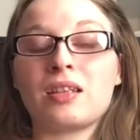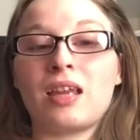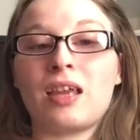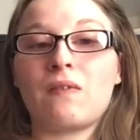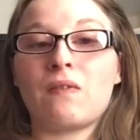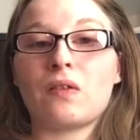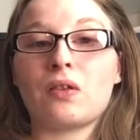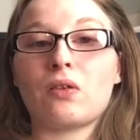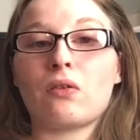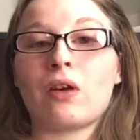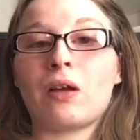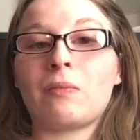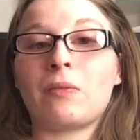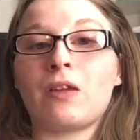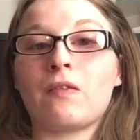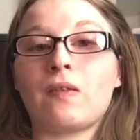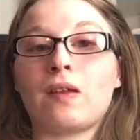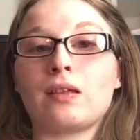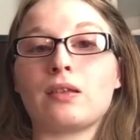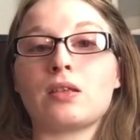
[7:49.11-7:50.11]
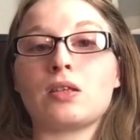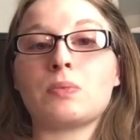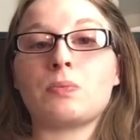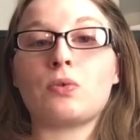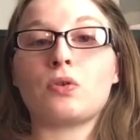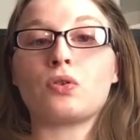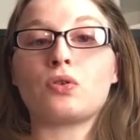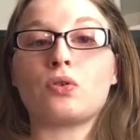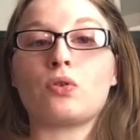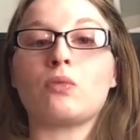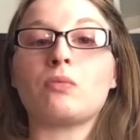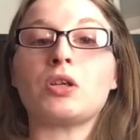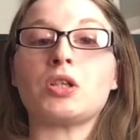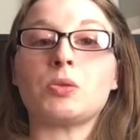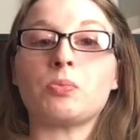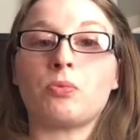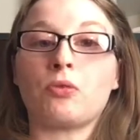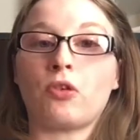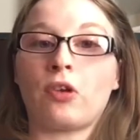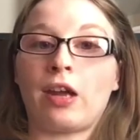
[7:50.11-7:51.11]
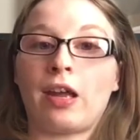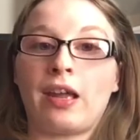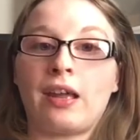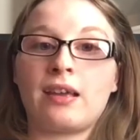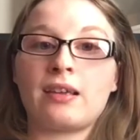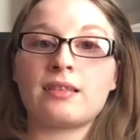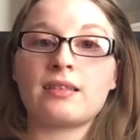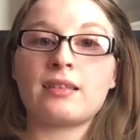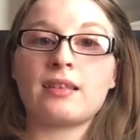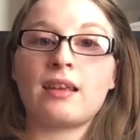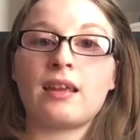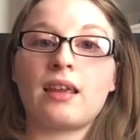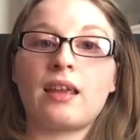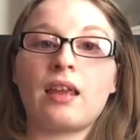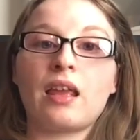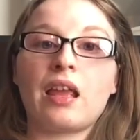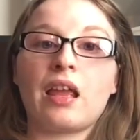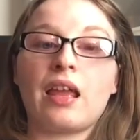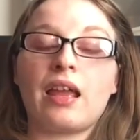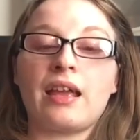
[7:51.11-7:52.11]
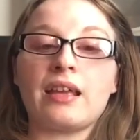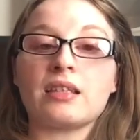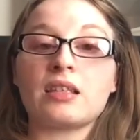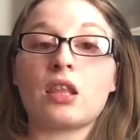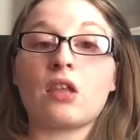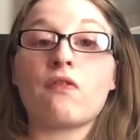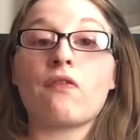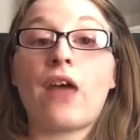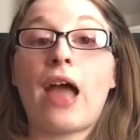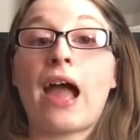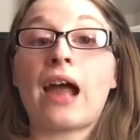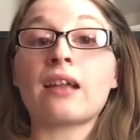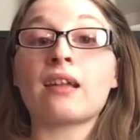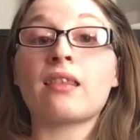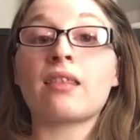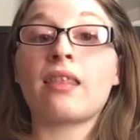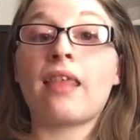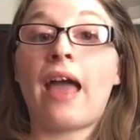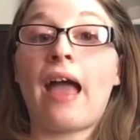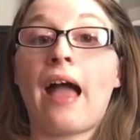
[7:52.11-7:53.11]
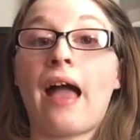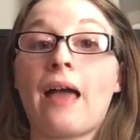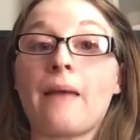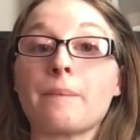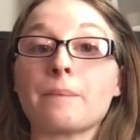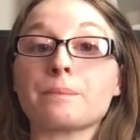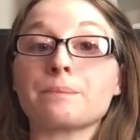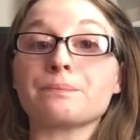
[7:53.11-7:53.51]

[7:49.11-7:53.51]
even though I'm giving this book so much praise, is the fact that